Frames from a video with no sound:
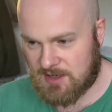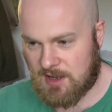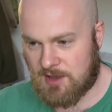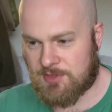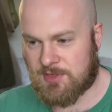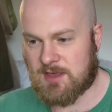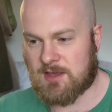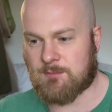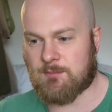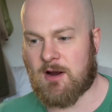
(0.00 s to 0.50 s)
I
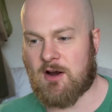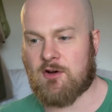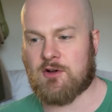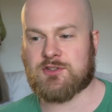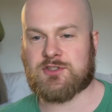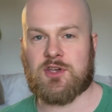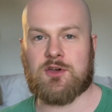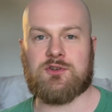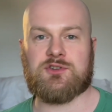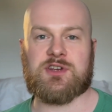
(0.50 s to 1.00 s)
think Maro
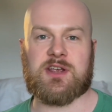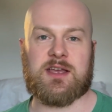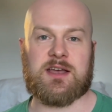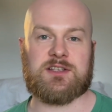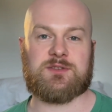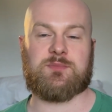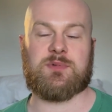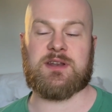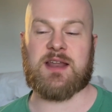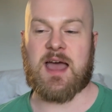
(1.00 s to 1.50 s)
Itoje
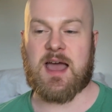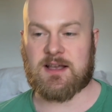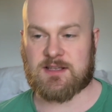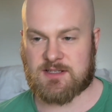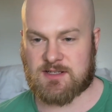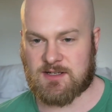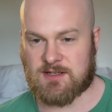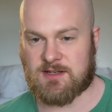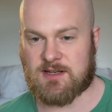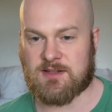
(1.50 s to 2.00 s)
has been
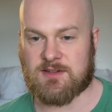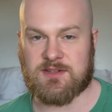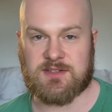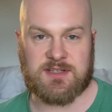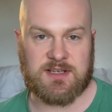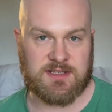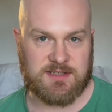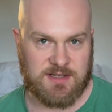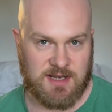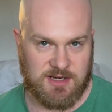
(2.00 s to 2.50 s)
excellent in the
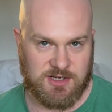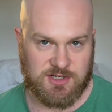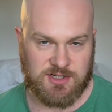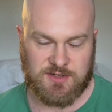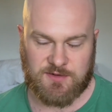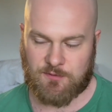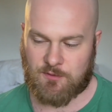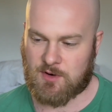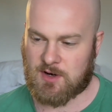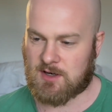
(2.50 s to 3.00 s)
Six Nations
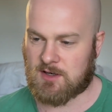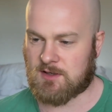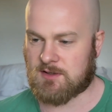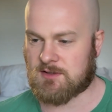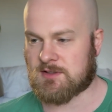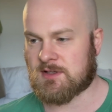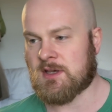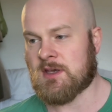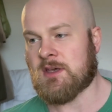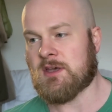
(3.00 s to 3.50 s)
for
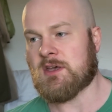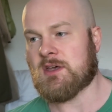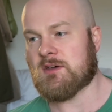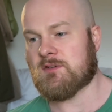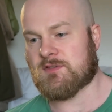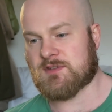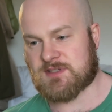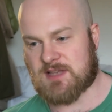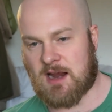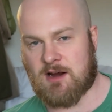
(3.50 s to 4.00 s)
England.
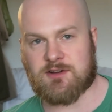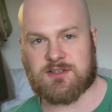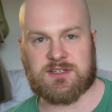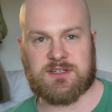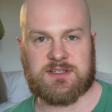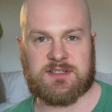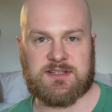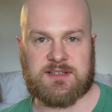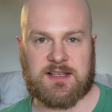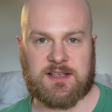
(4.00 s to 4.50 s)
For
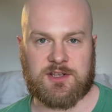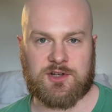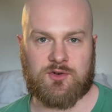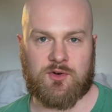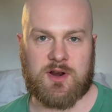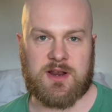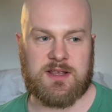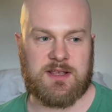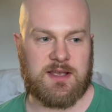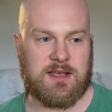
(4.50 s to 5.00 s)
Saracens, he's had a
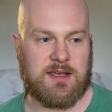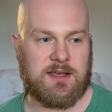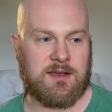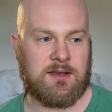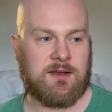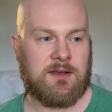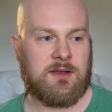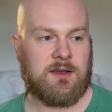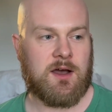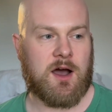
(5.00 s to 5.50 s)
great year.
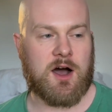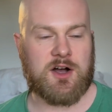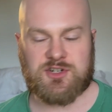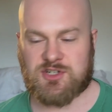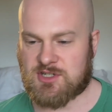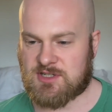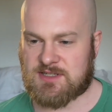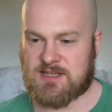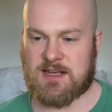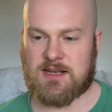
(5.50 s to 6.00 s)

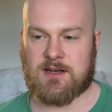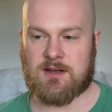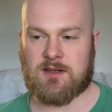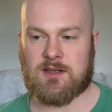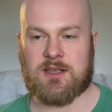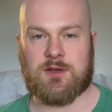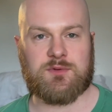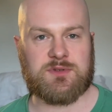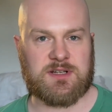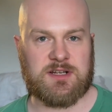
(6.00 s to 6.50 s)
Argentina,
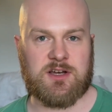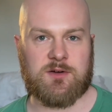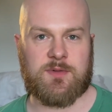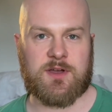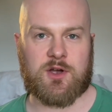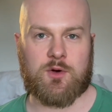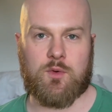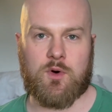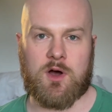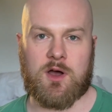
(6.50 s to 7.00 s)
he was a little bit
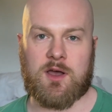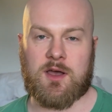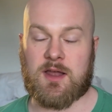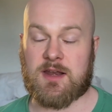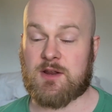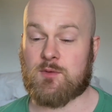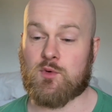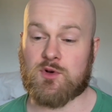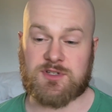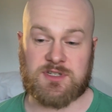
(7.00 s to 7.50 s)
quiet, and
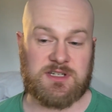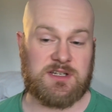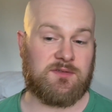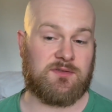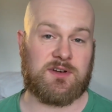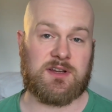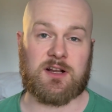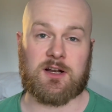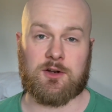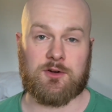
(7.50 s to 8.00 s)
he wasn't even
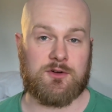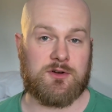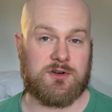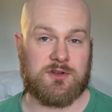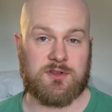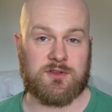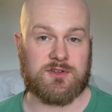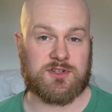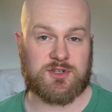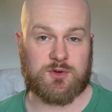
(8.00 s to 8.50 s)
included
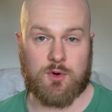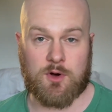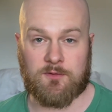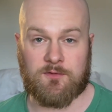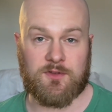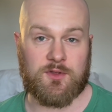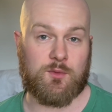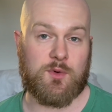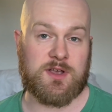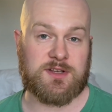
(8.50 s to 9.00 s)
in the squad
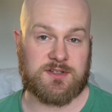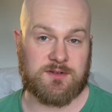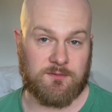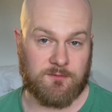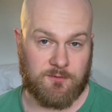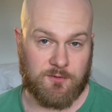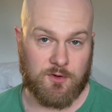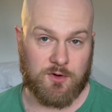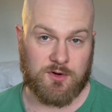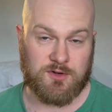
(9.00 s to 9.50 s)
for the Western
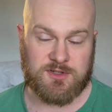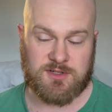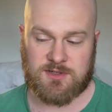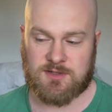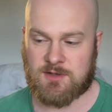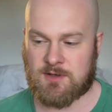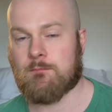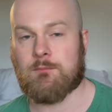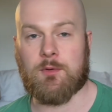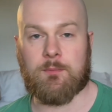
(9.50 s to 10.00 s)
Force.
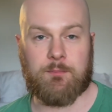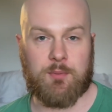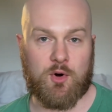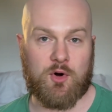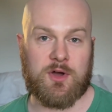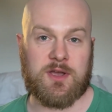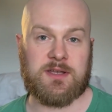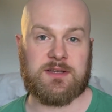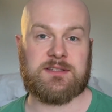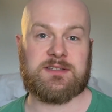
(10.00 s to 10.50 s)
But
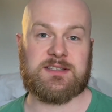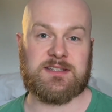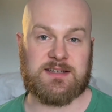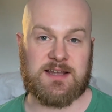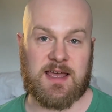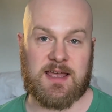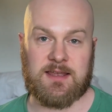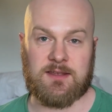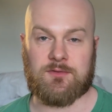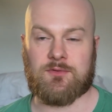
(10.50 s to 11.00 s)
boy,
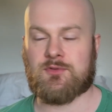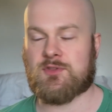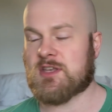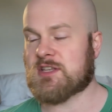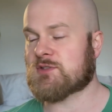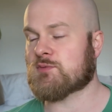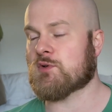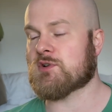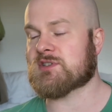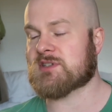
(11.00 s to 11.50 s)
today,
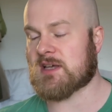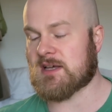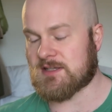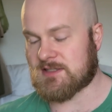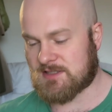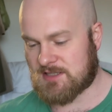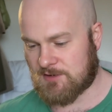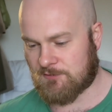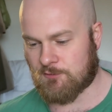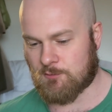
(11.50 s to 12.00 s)
this was a
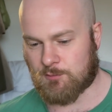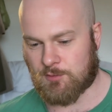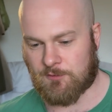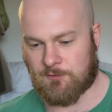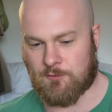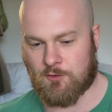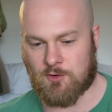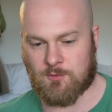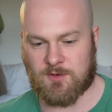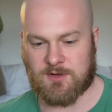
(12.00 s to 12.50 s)
different
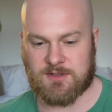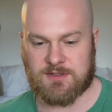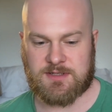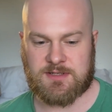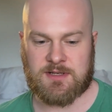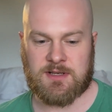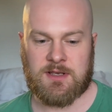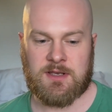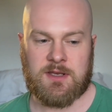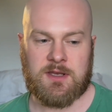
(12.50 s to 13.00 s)
performance.